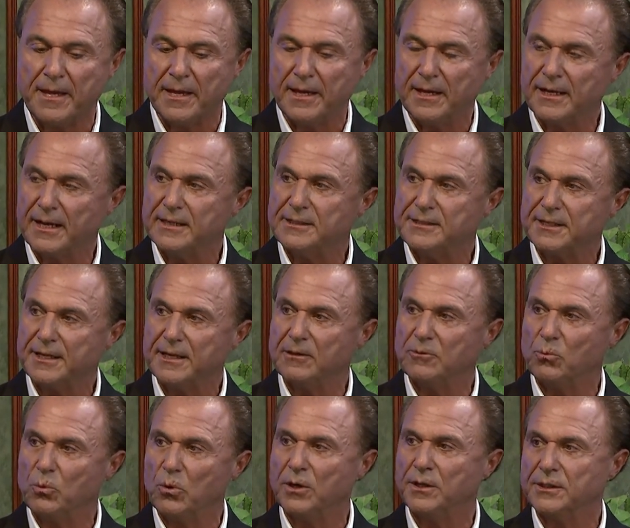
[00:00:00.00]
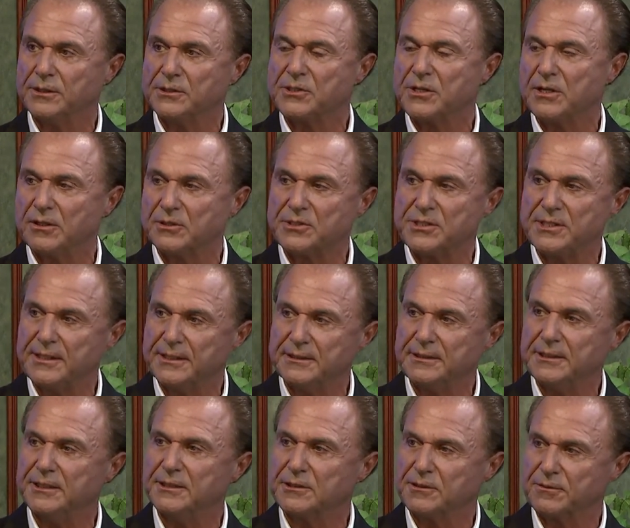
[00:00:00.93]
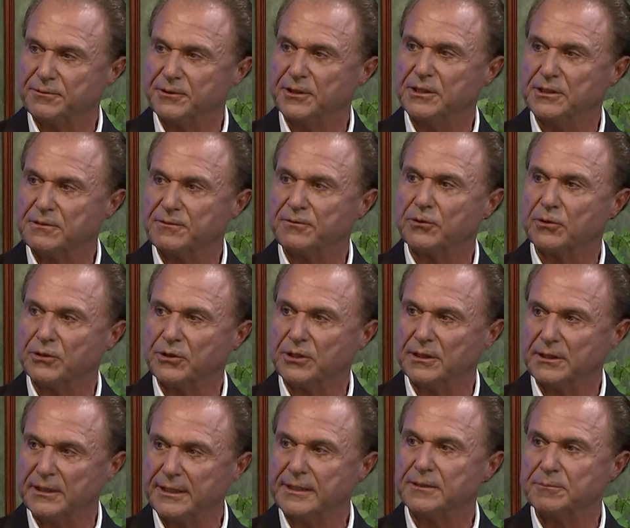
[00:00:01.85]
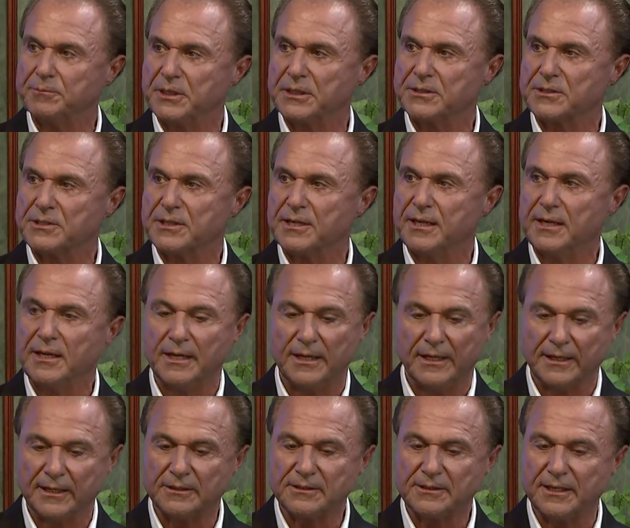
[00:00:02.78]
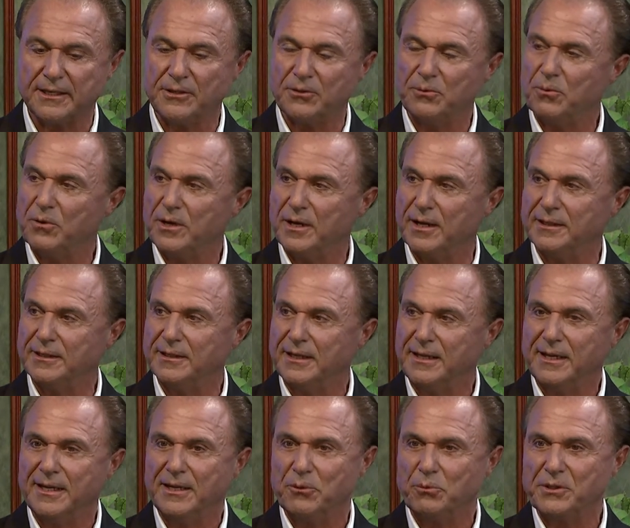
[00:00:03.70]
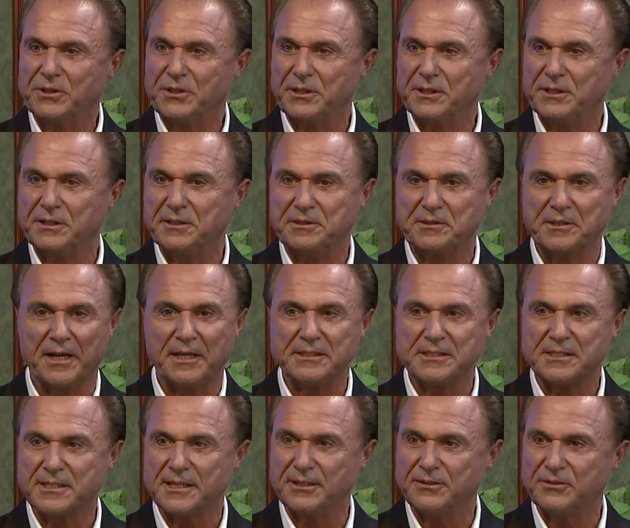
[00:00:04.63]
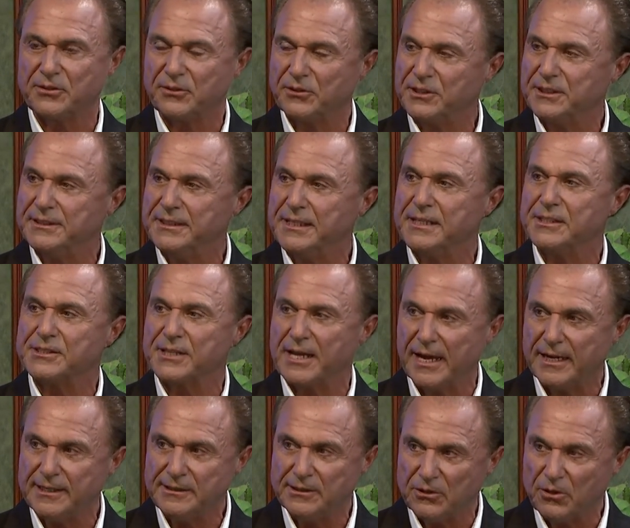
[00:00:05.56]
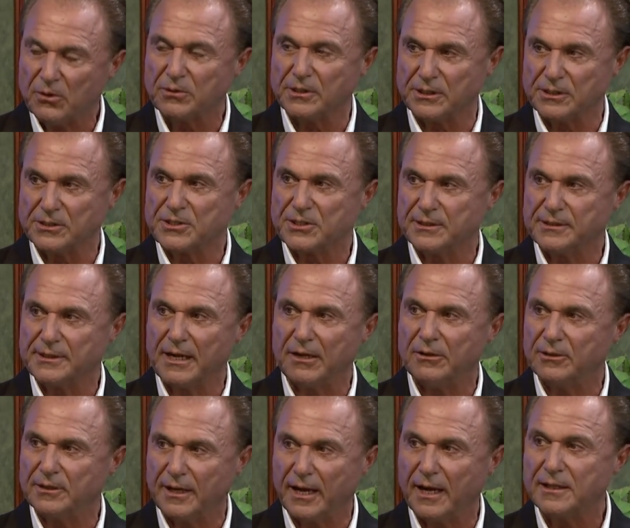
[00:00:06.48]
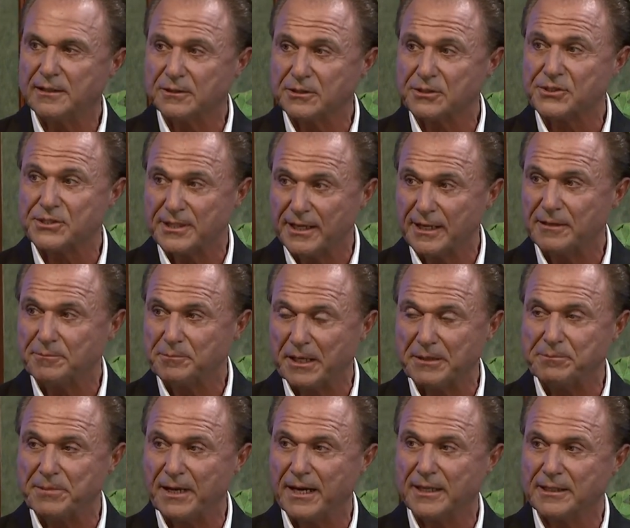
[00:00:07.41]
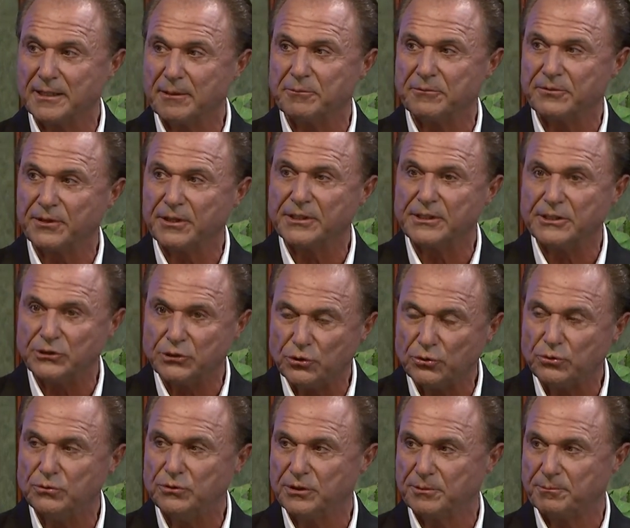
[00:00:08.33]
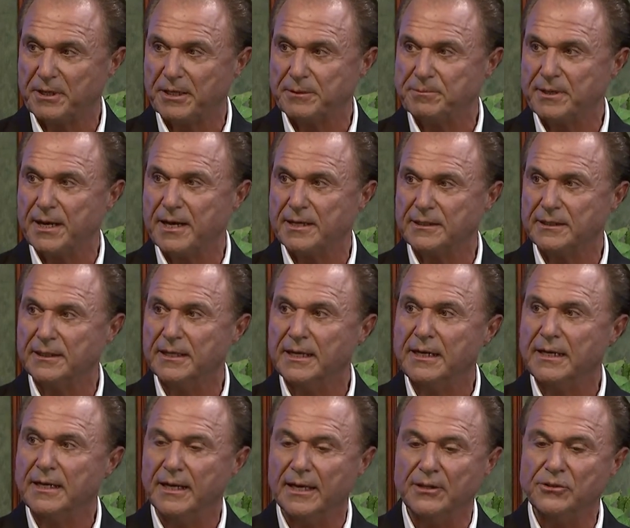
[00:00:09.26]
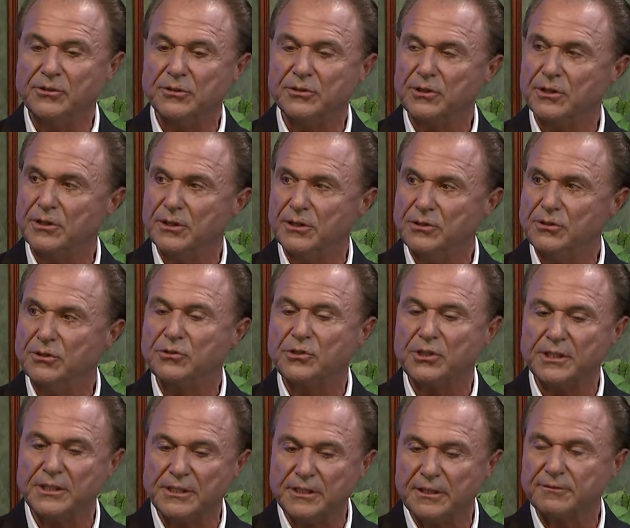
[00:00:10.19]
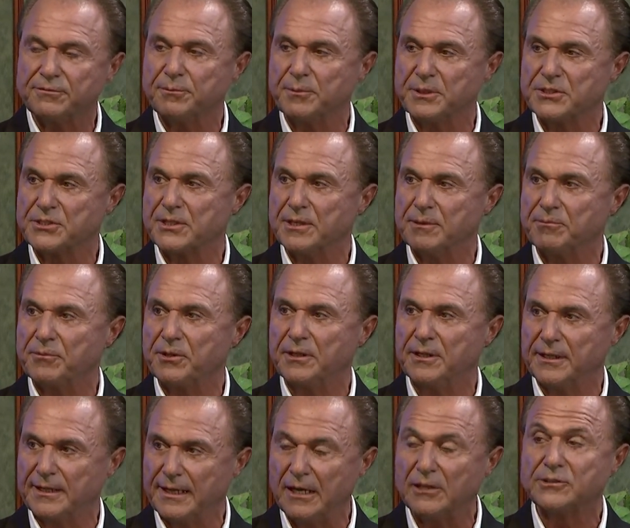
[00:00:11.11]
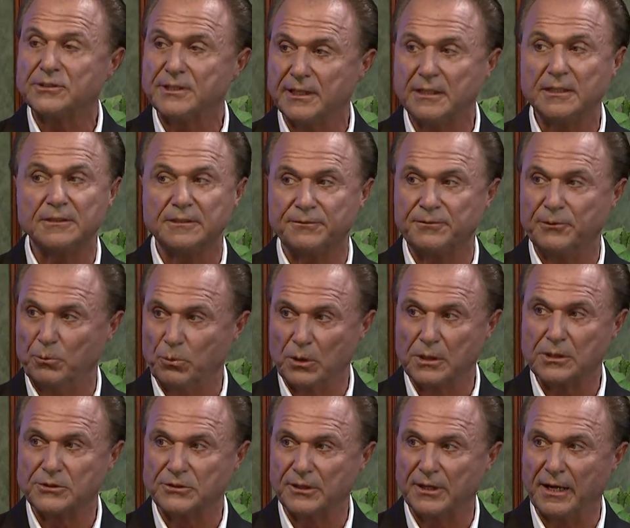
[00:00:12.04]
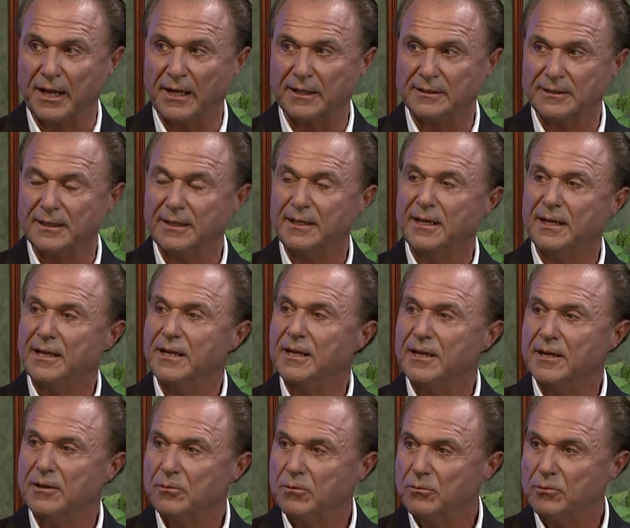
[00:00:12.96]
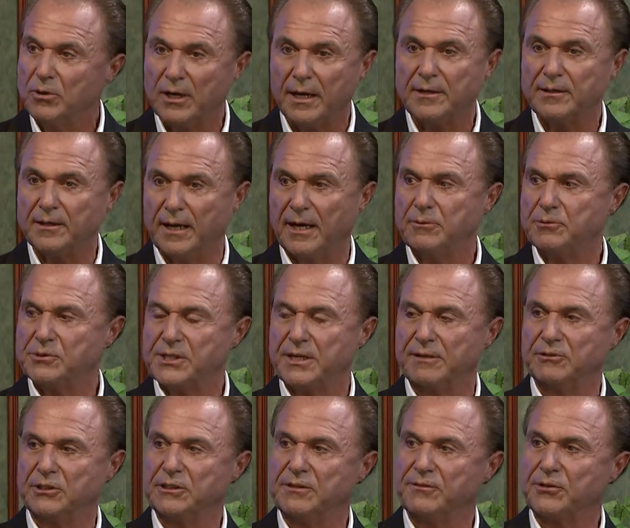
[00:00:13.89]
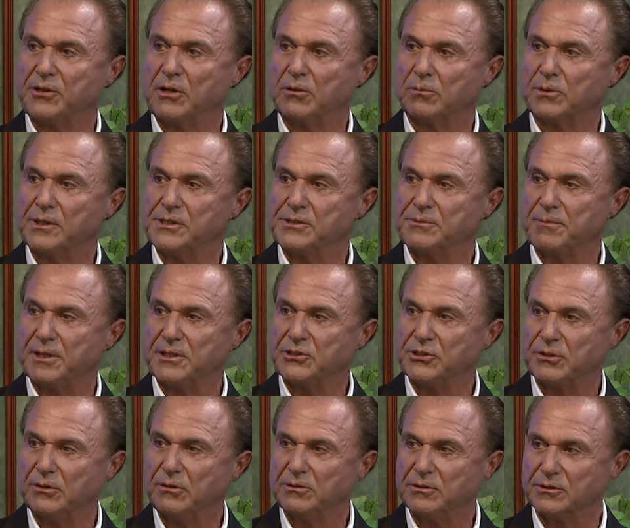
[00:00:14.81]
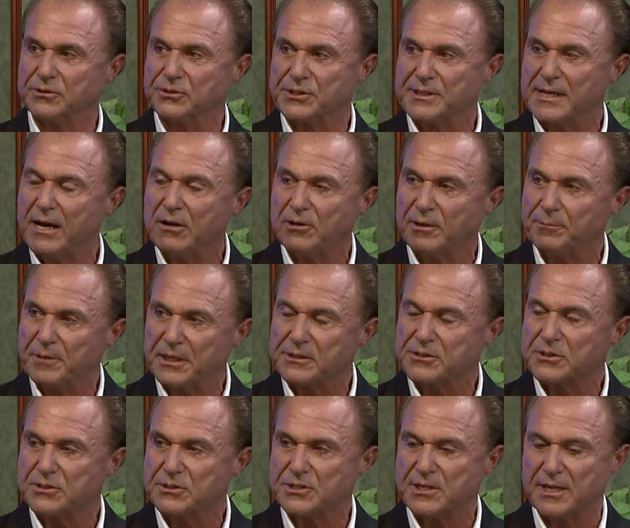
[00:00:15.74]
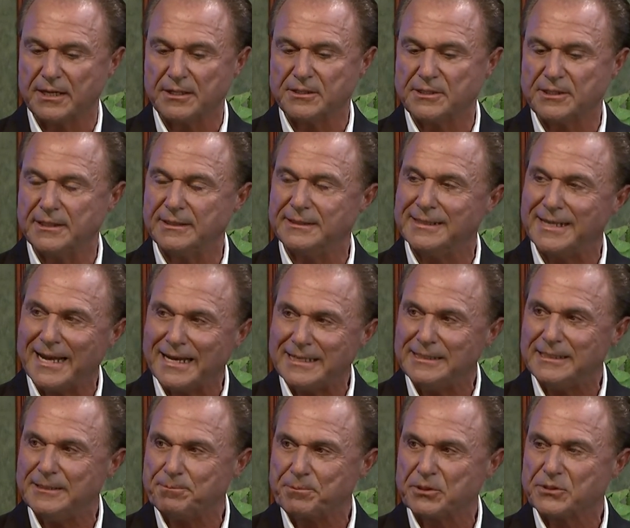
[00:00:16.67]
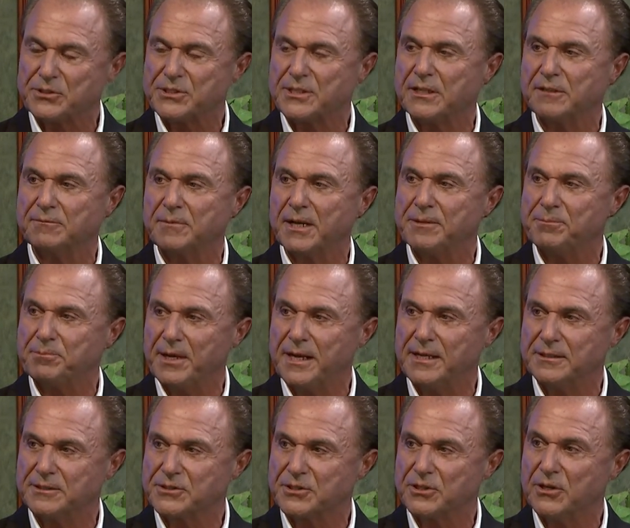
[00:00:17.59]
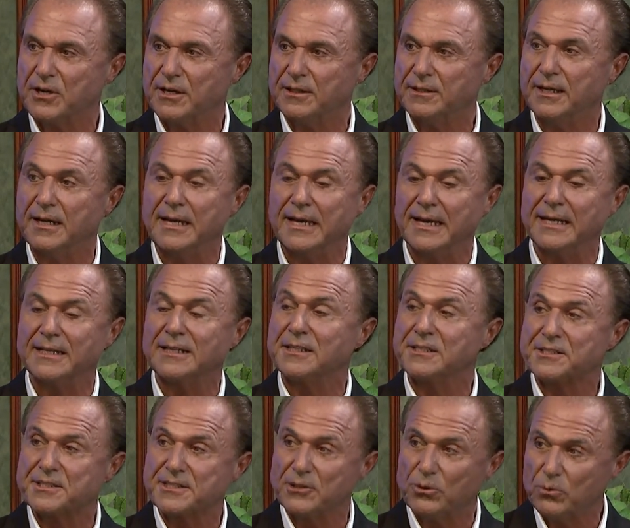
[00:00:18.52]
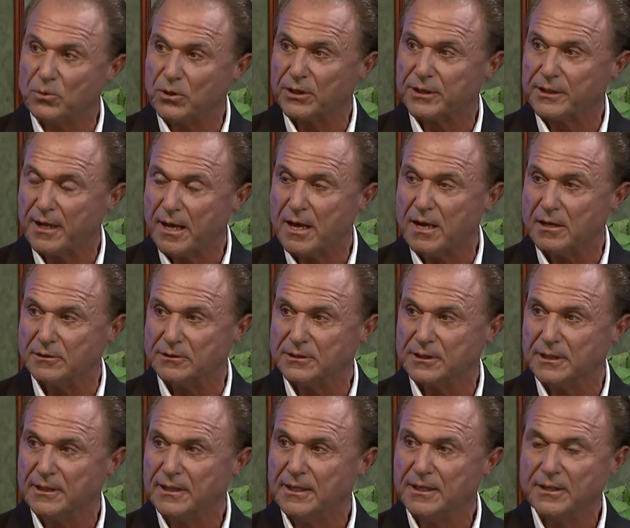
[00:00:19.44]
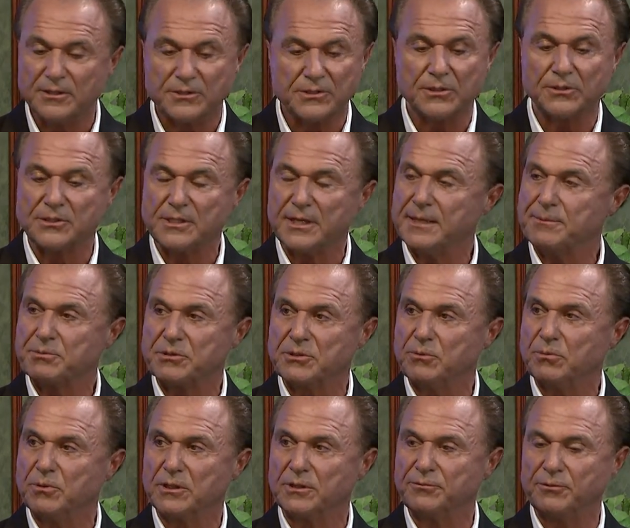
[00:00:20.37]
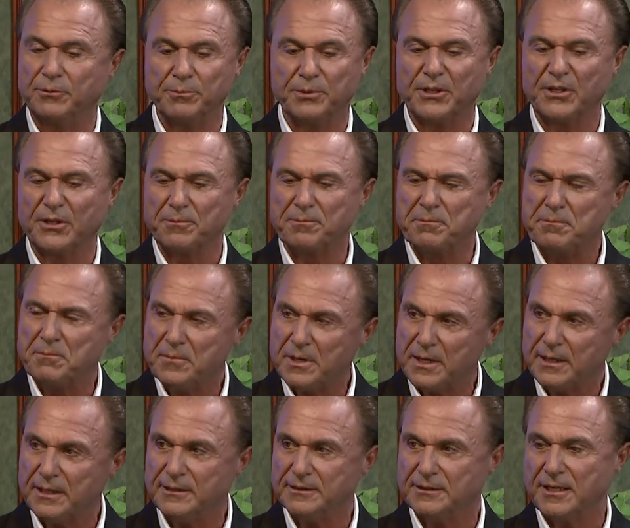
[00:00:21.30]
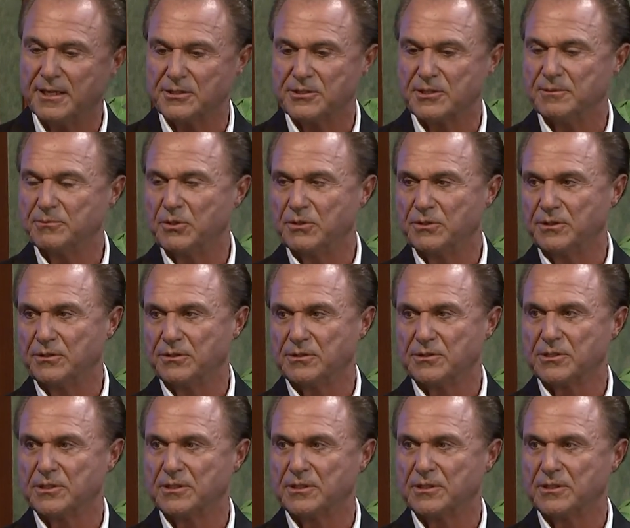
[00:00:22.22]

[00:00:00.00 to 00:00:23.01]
And I take one, it's called CNT, it's, it's for the ligaments. And I'll tell you what, within, I'd say 30 days, I noticed. Now, I understand my body. I'm very in tune to my body. Yeah. So and you, I. you can give me yeah. something, and I'll tell you if it works or Absolutely. Not. Well, I, I, was having a difficult raising my shoulders. Now I'm exercising, 90% of my pain is gone, and I still work out. Amazing. So it's absolutely wonderful. But there are many testimonials.